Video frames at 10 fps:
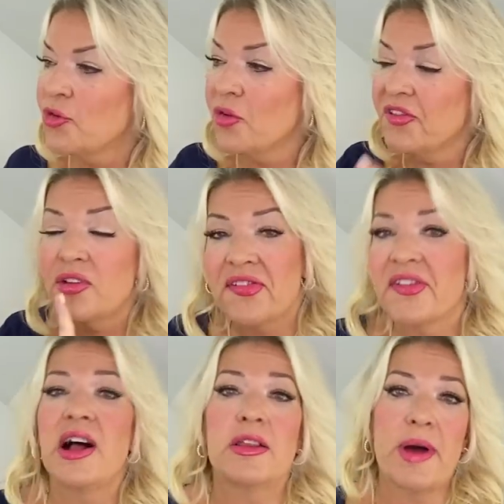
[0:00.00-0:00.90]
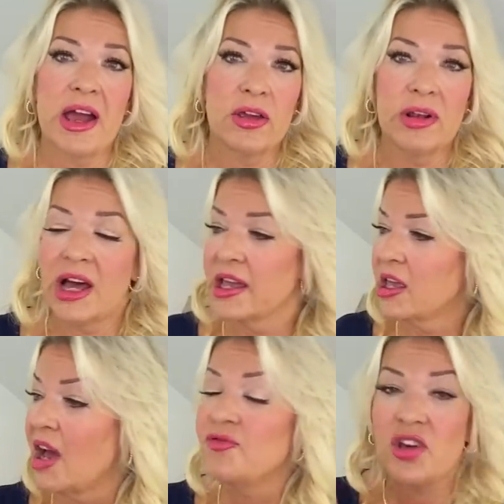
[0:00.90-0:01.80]
of course, you can style them how you
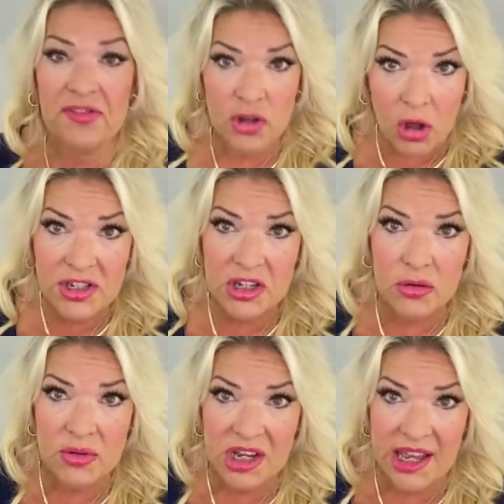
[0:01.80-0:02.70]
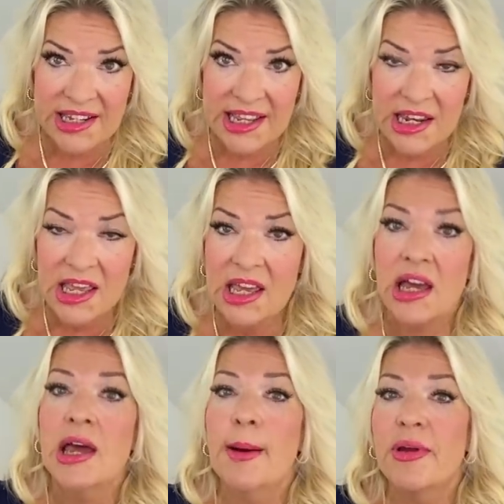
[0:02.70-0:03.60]
like. I've chosen not to tuck it in here,